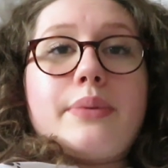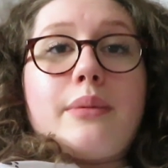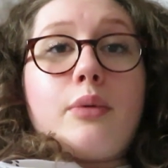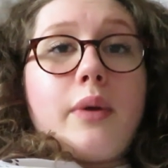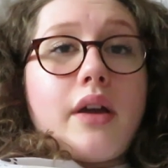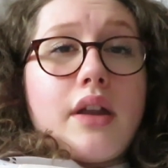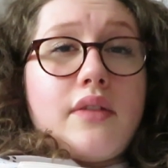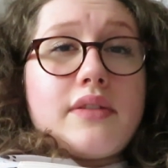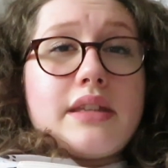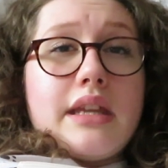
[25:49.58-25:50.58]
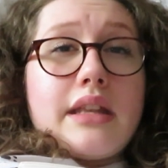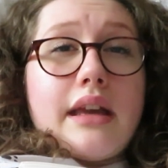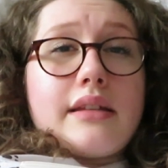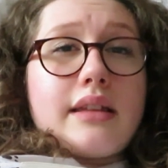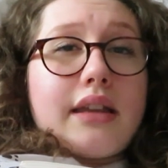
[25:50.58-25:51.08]
people were kind of seen
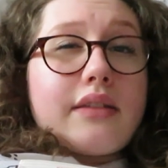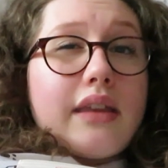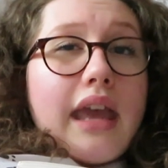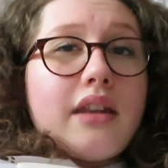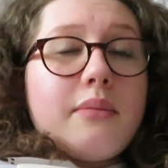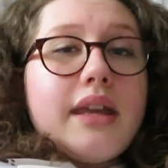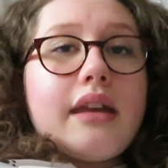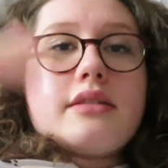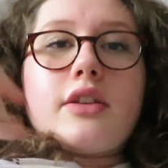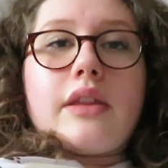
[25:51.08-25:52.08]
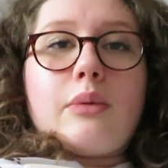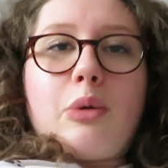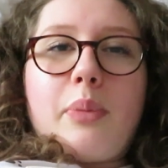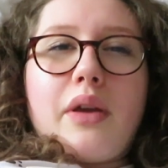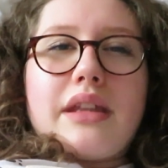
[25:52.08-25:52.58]
as like the enemy, and so they
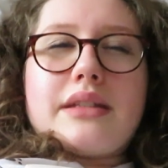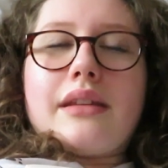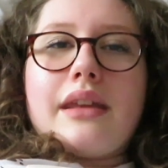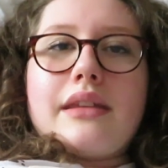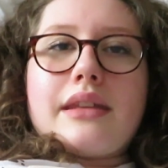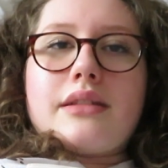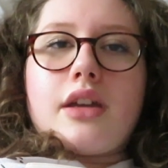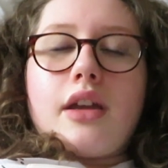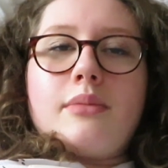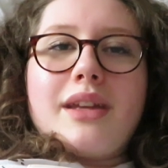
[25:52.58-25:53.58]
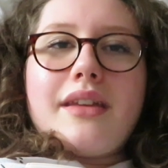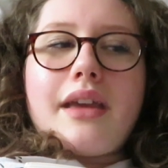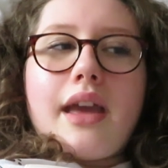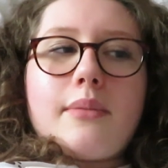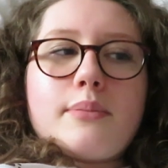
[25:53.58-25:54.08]
were put into these
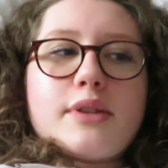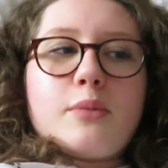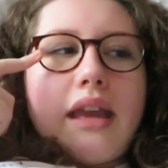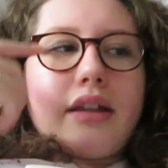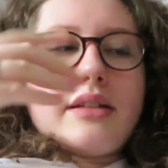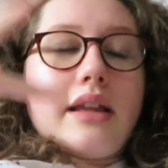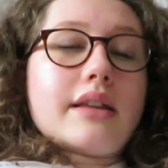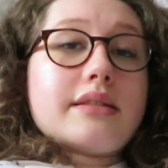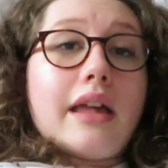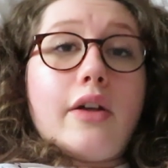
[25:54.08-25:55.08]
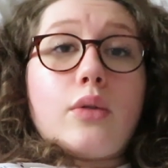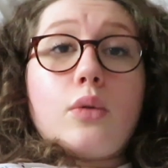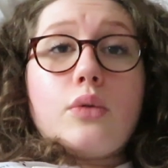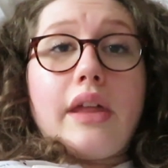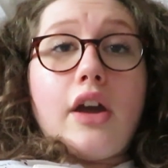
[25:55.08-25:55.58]
internment camps. They had to like sell
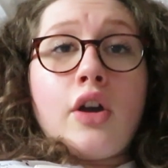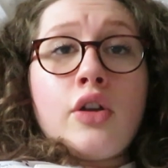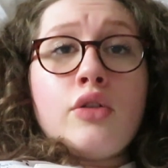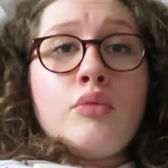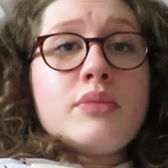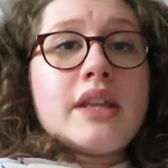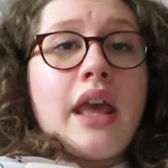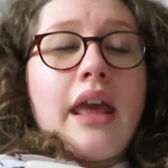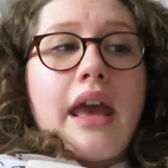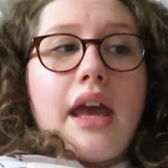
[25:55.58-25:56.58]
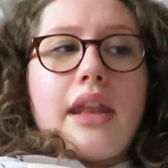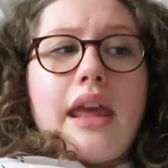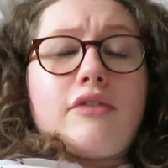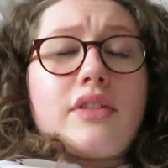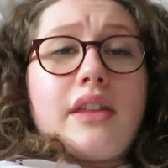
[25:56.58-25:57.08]
all their homes and
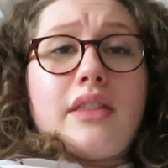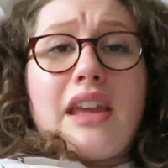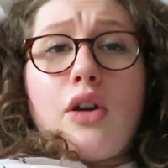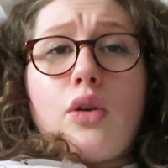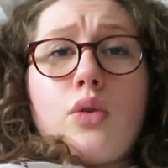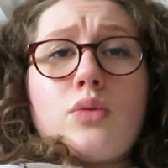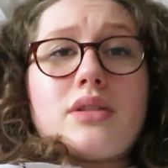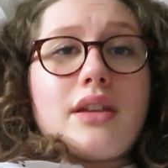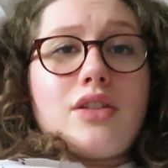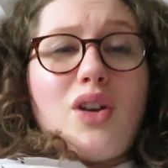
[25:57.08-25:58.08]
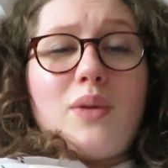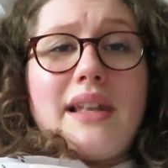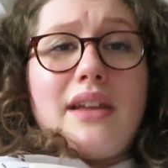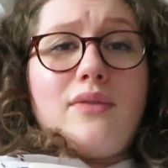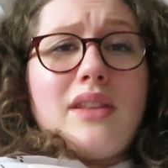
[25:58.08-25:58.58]
everything they owned and go
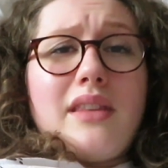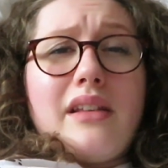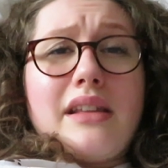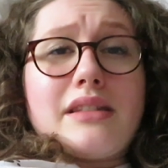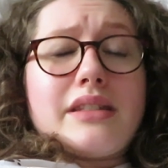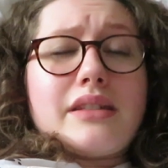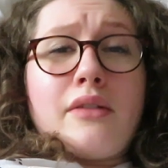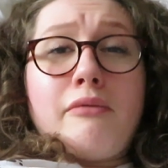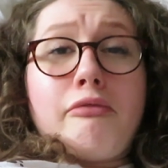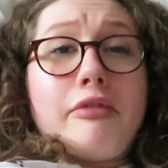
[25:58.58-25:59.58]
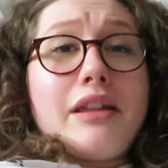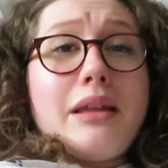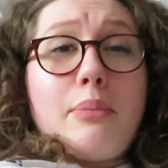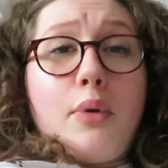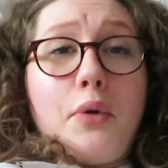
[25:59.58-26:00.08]
and live in these
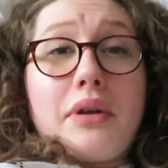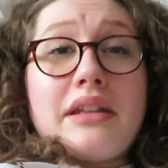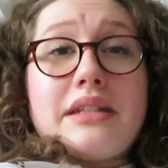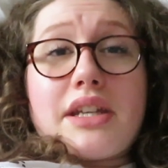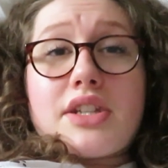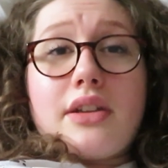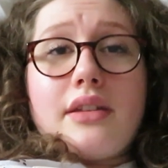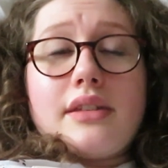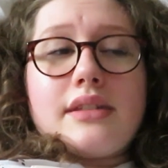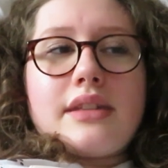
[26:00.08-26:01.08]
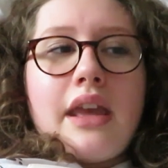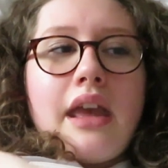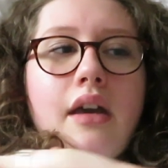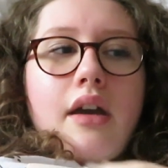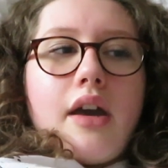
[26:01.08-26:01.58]
really poor conditions
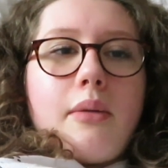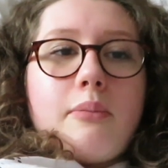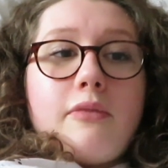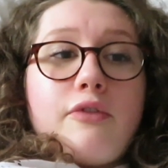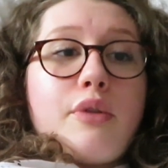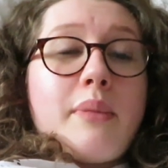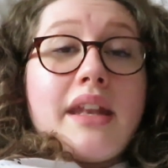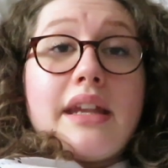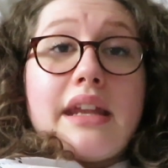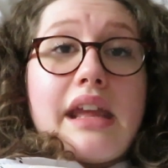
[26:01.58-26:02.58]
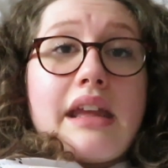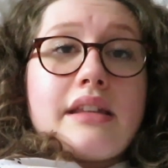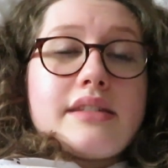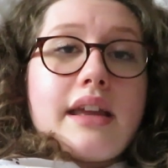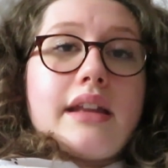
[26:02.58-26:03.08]
for many
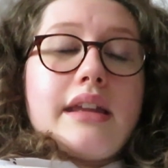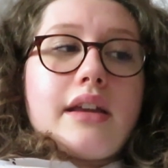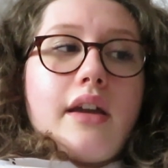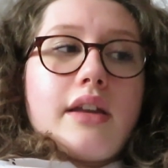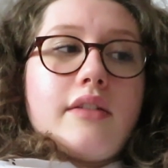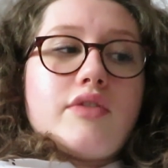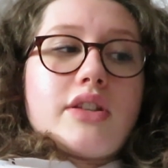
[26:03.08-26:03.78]
years, and it kind of